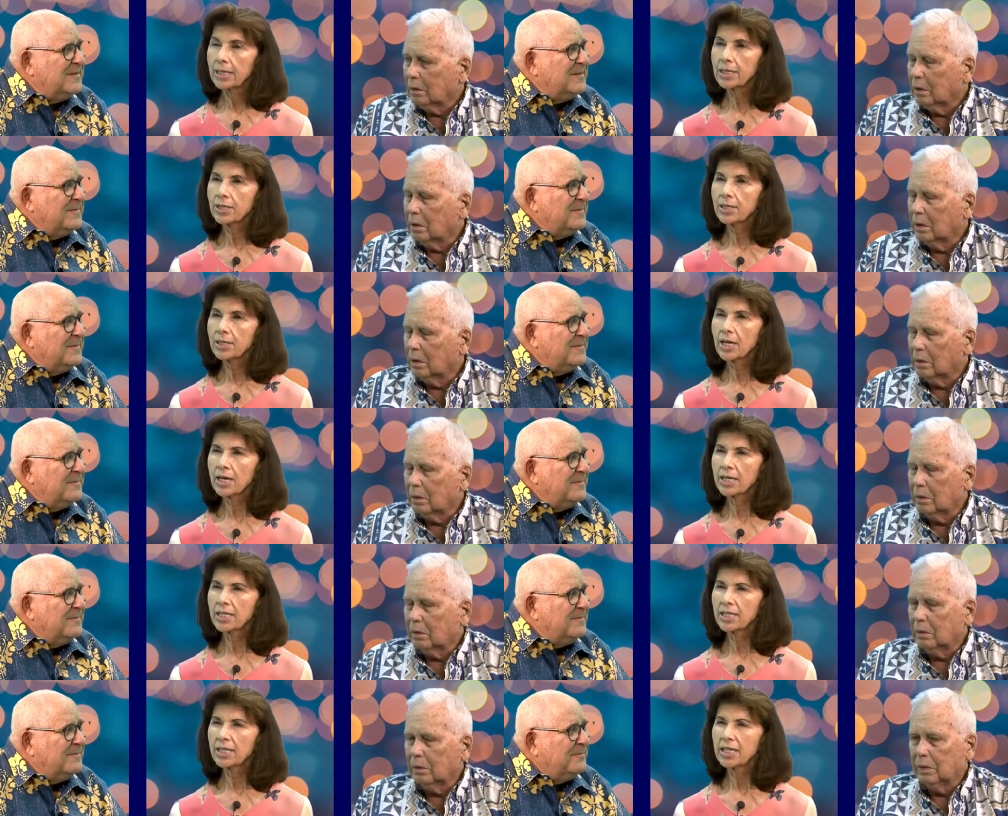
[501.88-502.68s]
Speaker 1: He
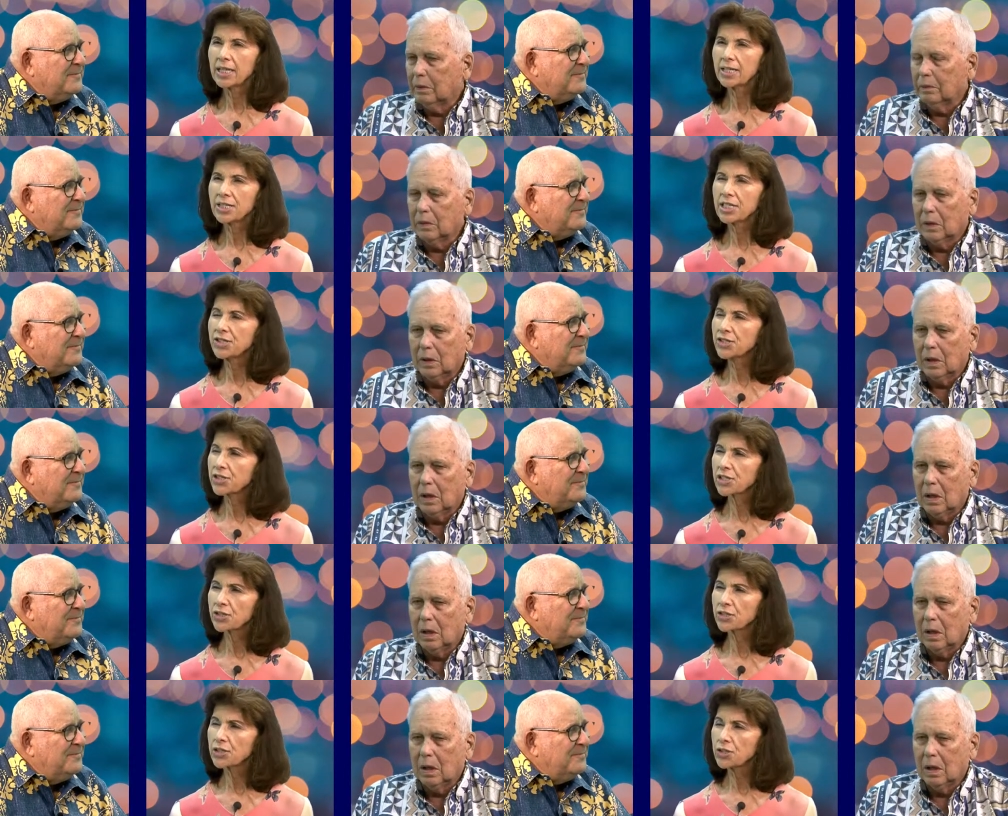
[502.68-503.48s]
died in eighteen
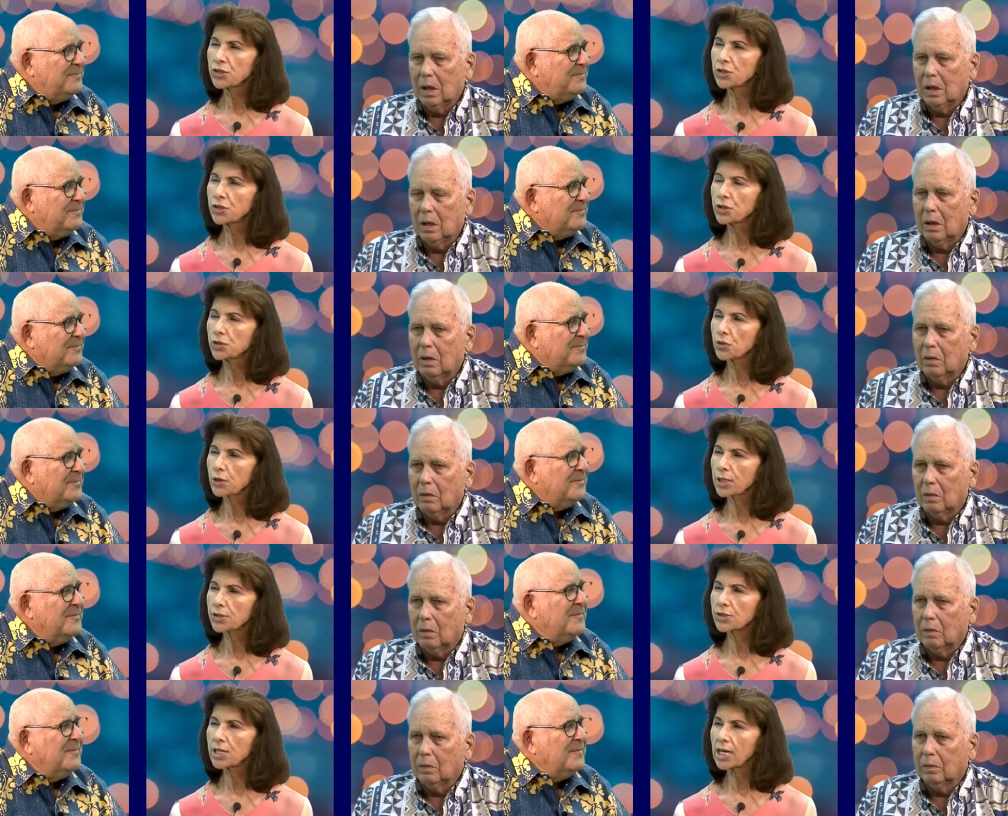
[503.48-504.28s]
sixty-two
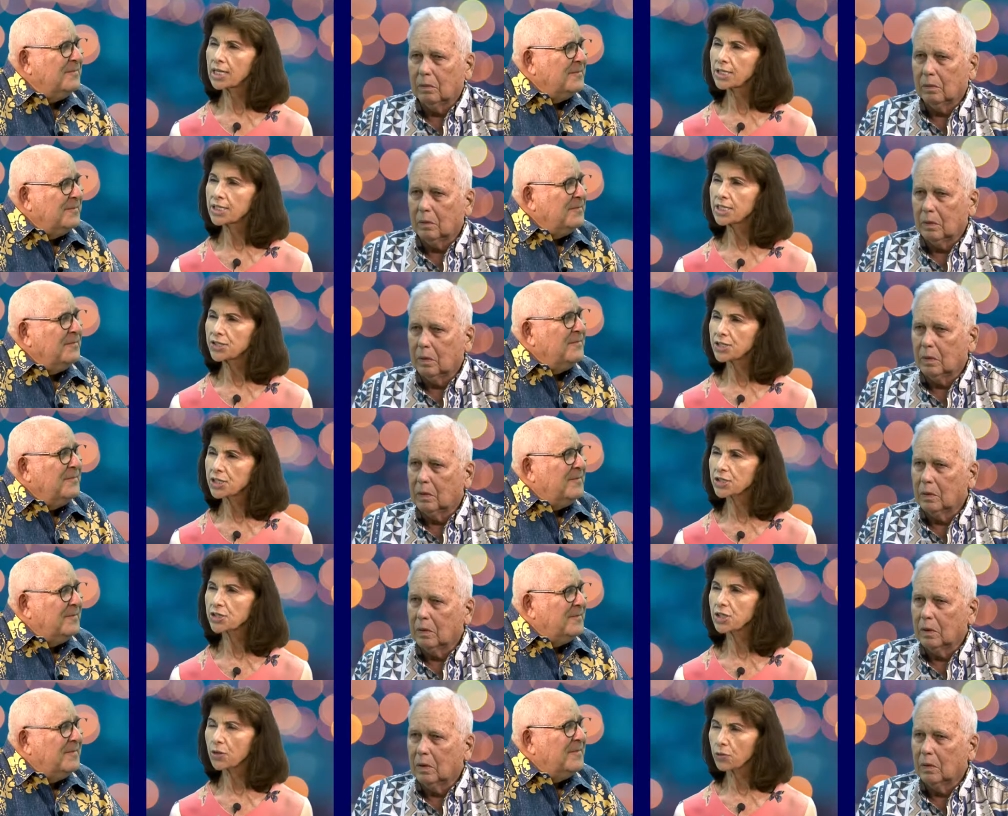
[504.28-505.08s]
or eighteen
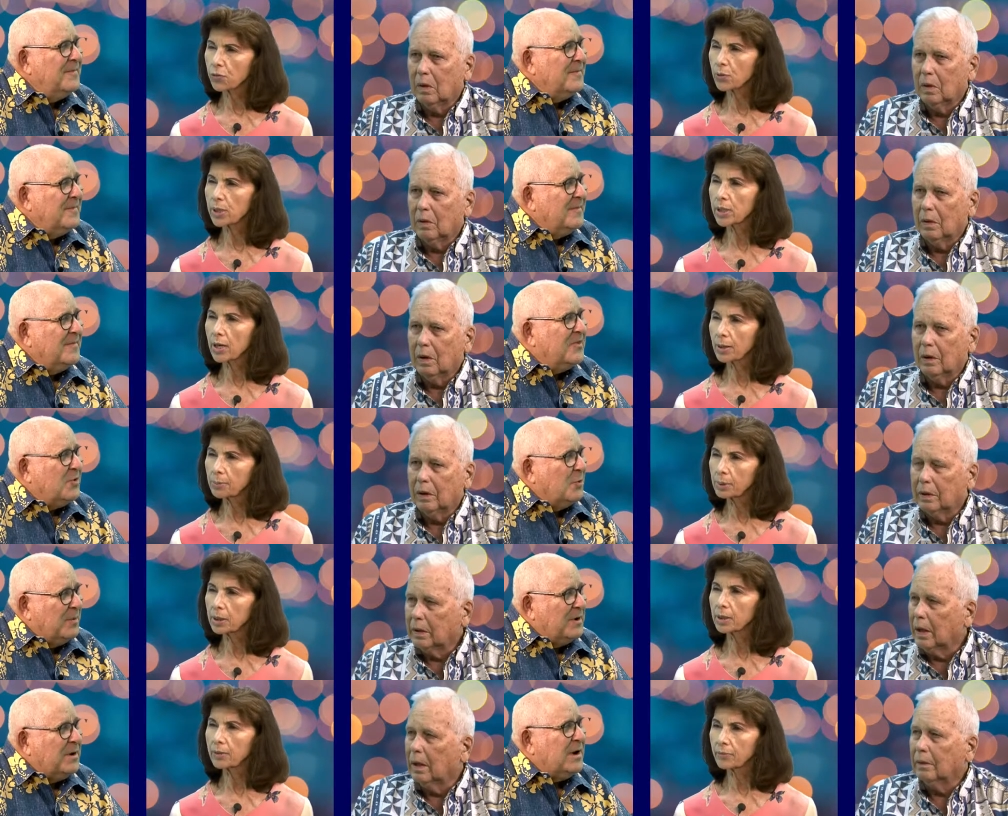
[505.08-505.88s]
sixty-three,
Speaker 2: I
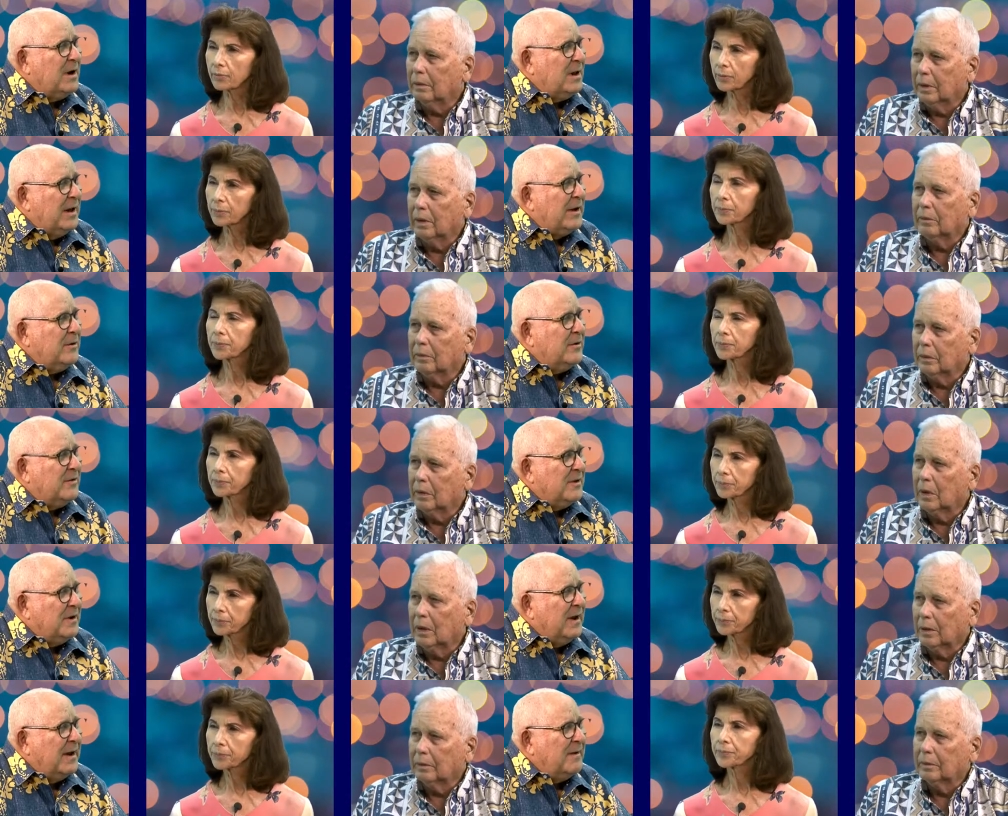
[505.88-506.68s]
so believe. So a little
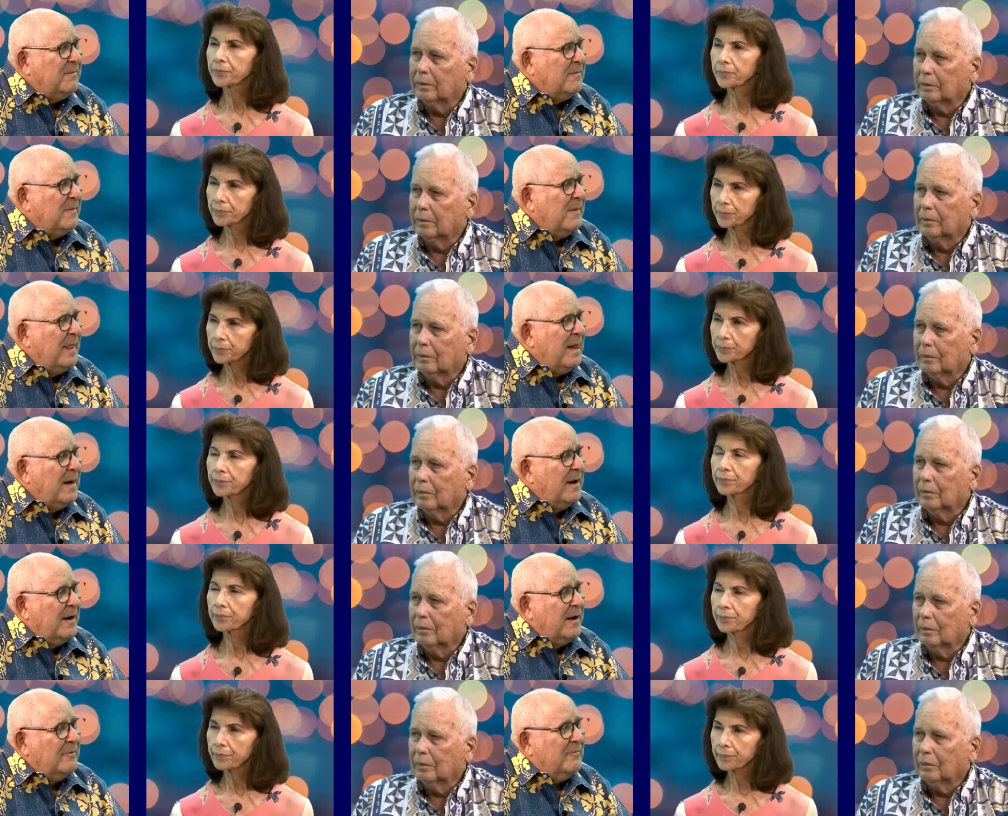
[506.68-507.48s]
later than that.
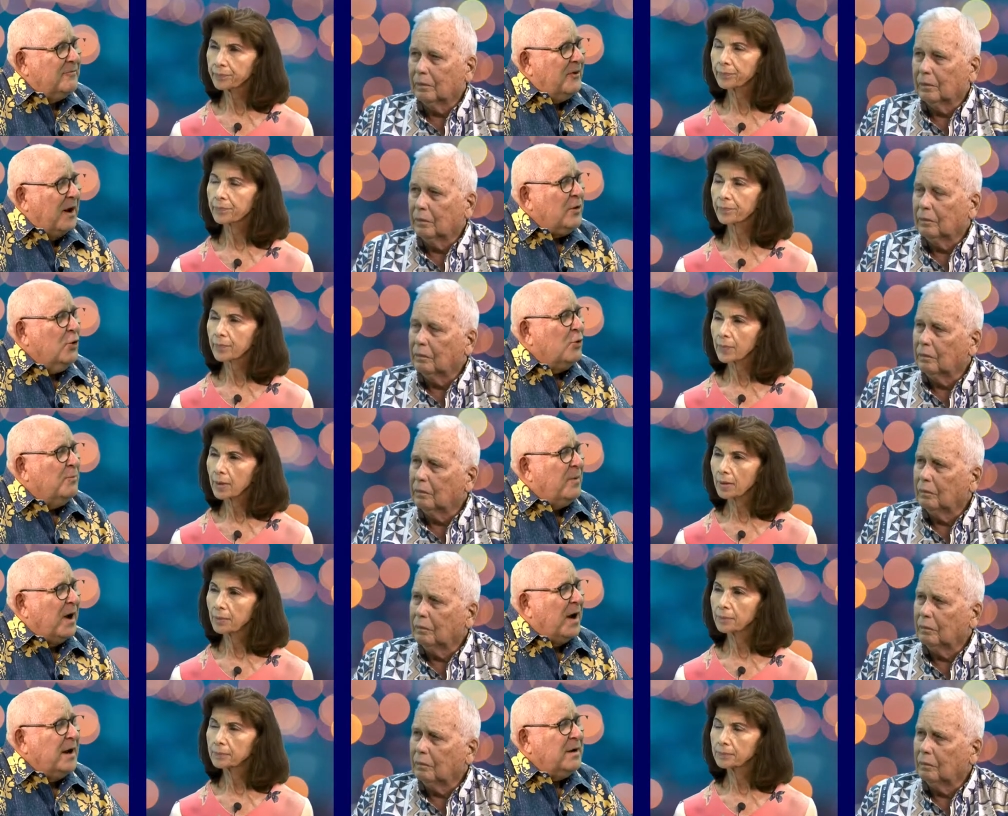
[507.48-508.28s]
And
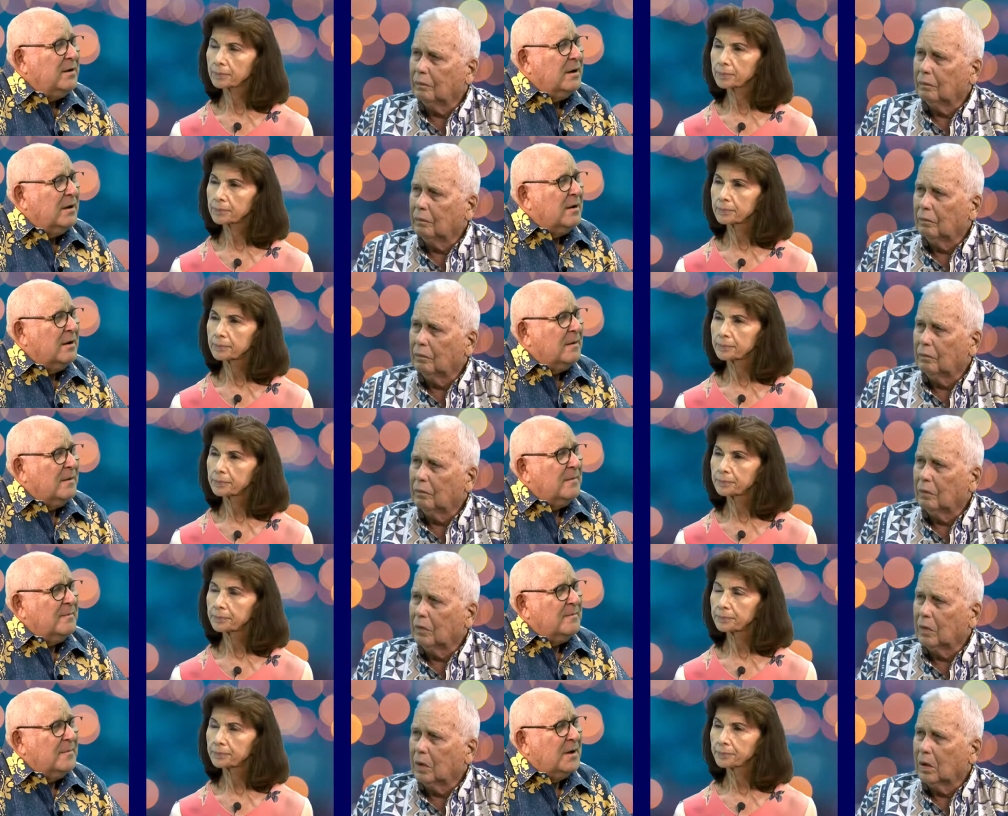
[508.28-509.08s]
followed by
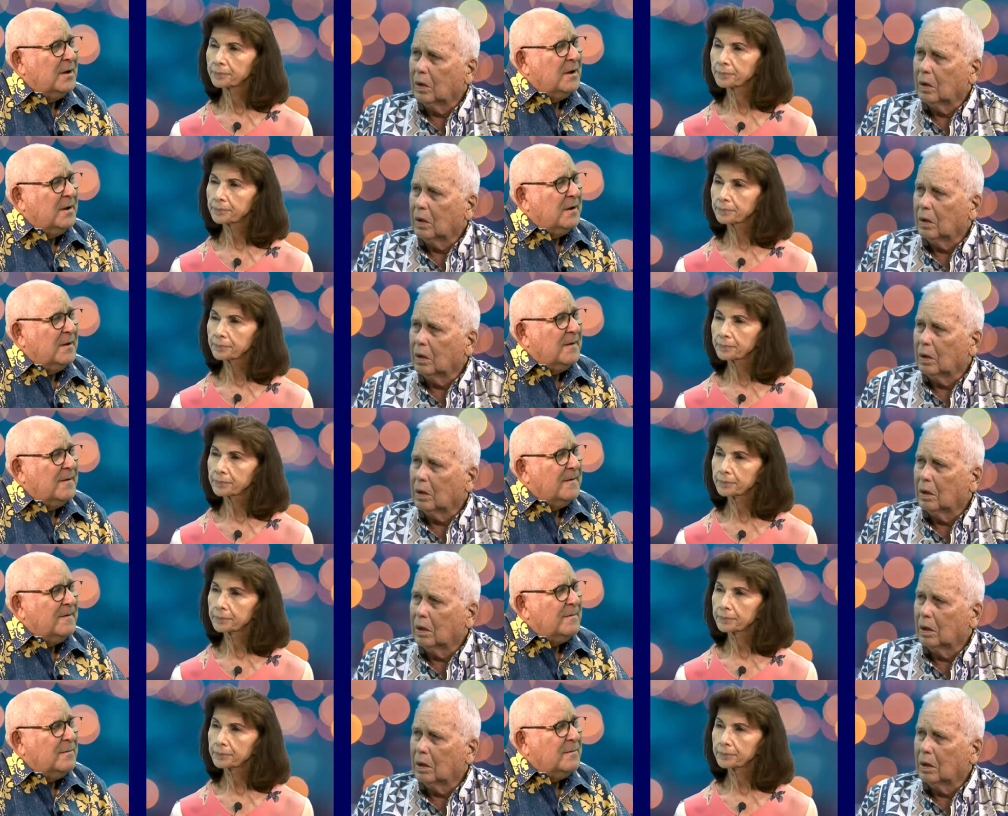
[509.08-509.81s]
uh, uh,